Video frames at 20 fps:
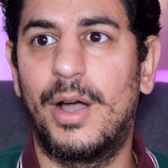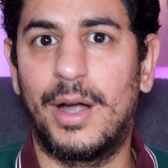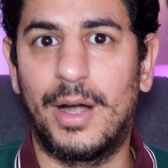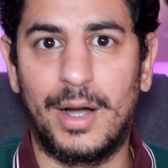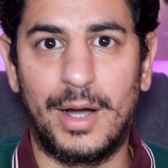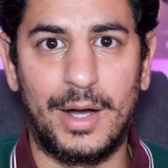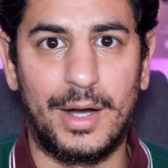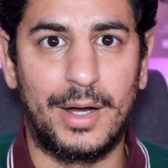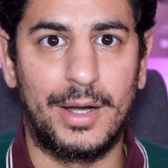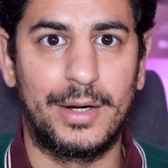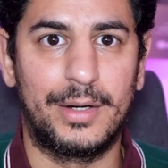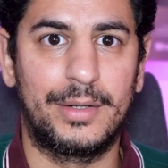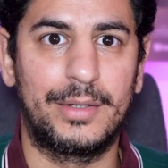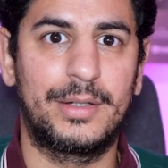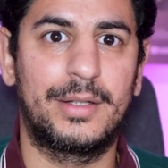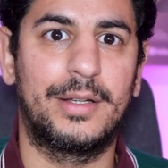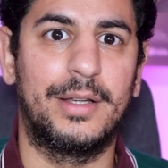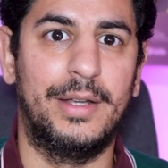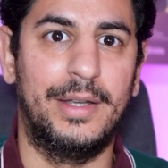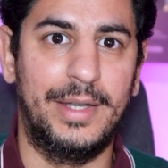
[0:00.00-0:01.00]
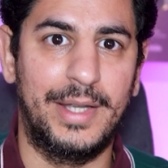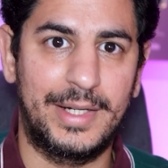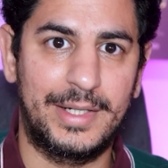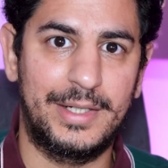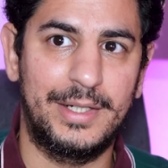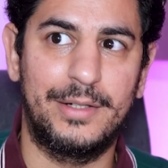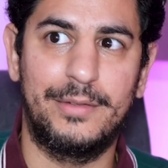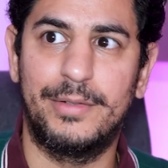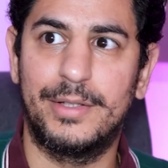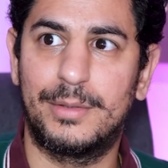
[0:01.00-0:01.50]
are
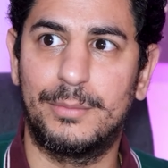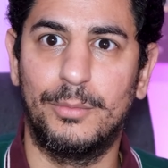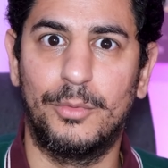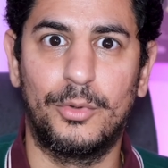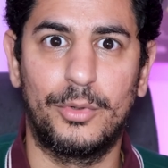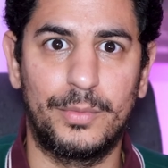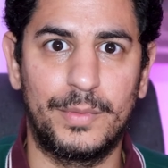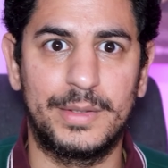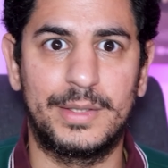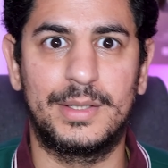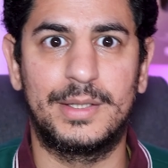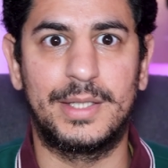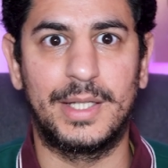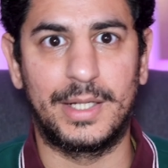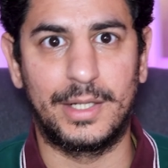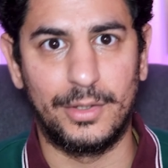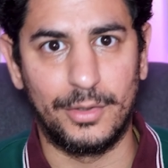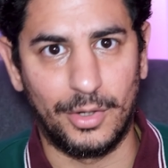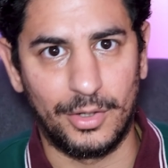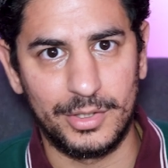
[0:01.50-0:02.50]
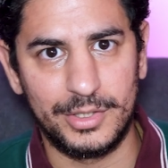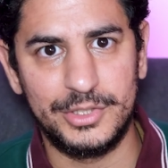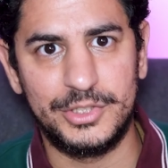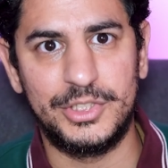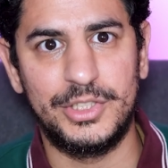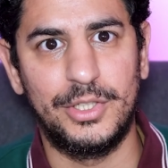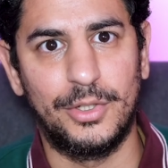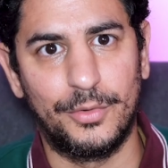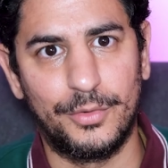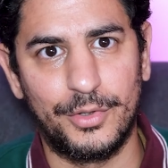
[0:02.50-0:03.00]
connected with more with
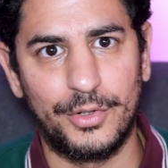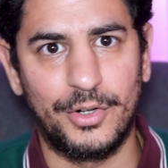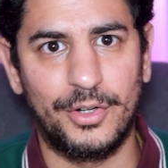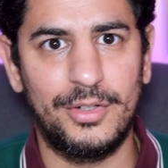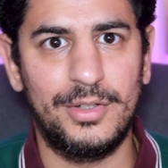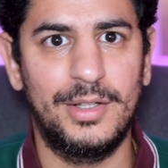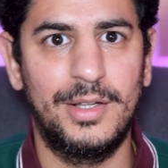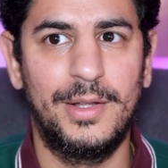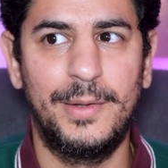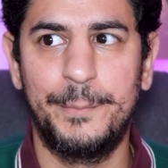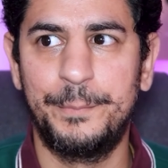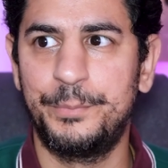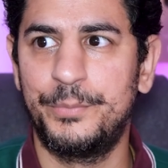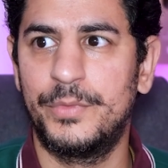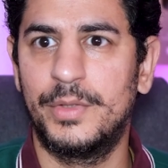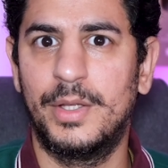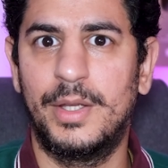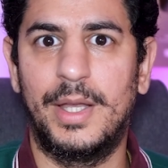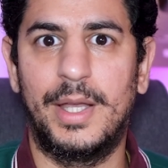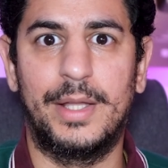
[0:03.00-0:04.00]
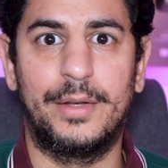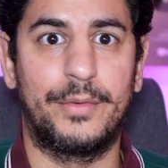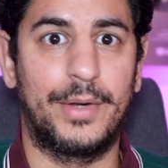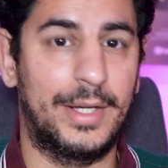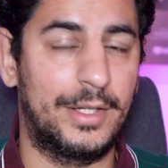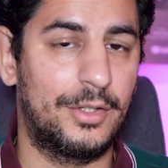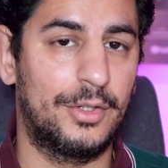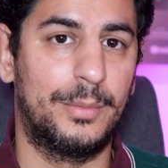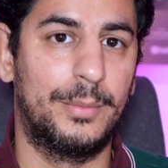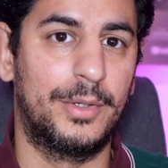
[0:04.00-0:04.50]
technology overall. And
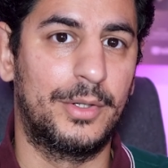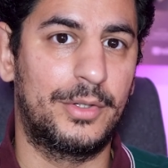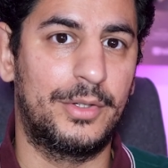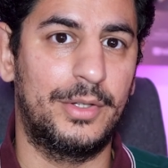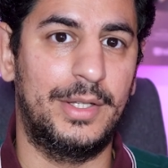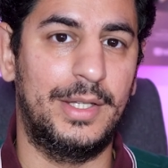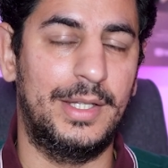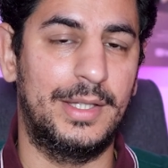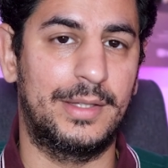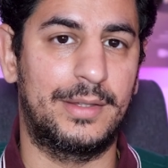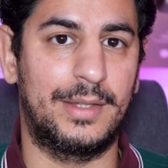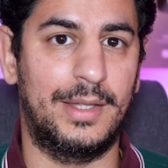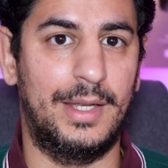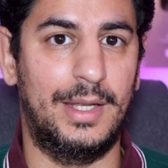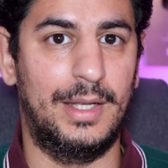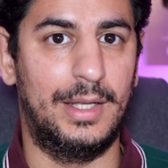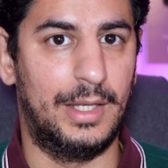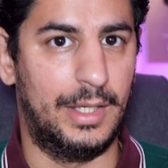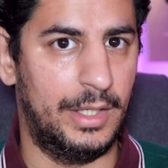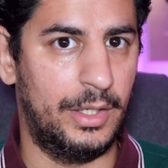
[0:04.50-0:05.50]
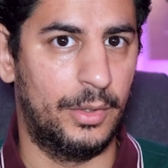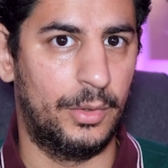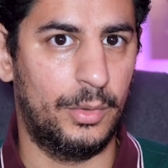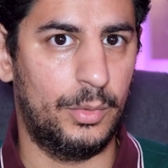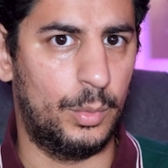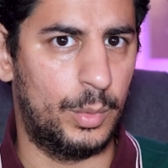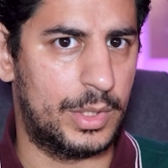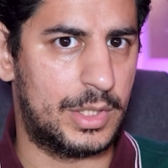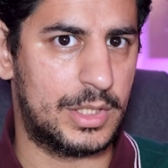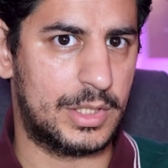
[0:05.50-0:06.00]
right now Mercury is in Leo,
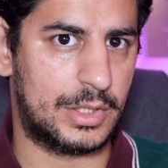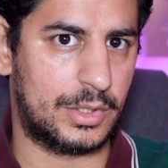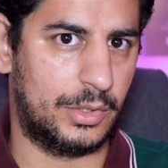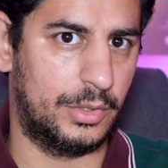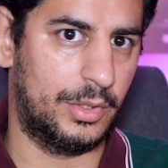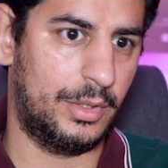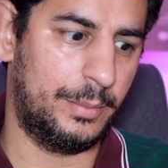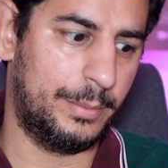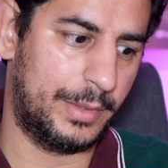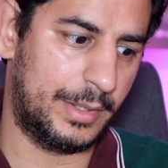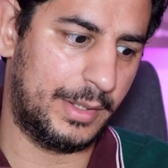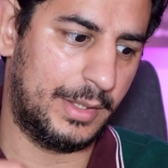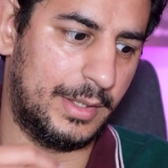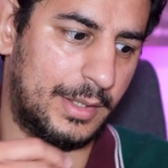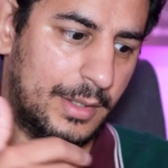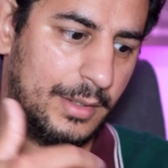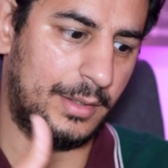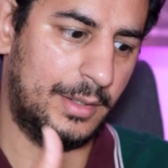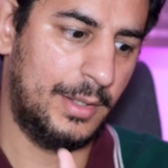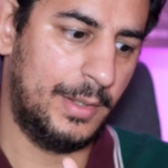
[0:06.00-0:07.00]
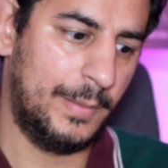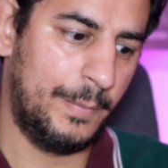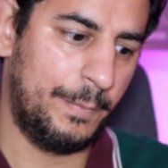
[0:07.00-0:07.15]
which is good. But the